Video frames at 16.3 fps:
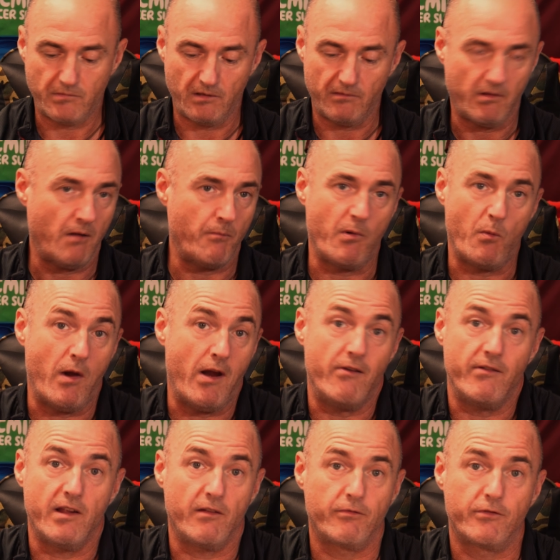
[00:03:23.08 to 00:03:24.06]
I'll be
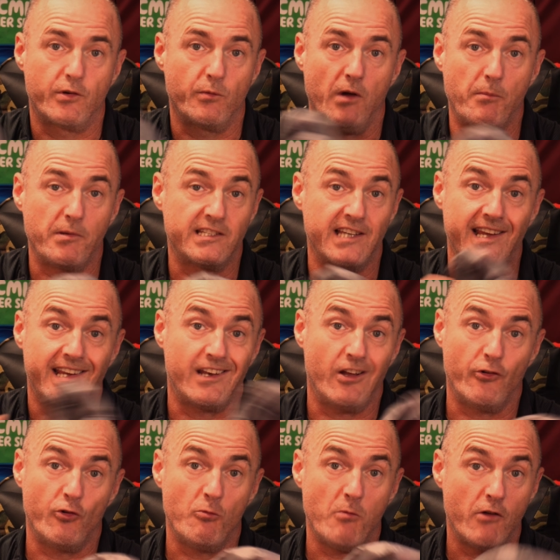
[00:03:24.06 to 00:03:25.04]
wearing it. I'll be taking it
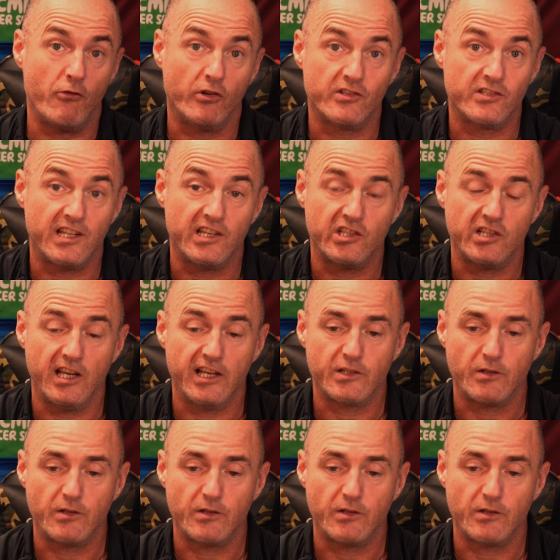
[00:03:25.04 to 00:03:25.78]
on all my runs this year.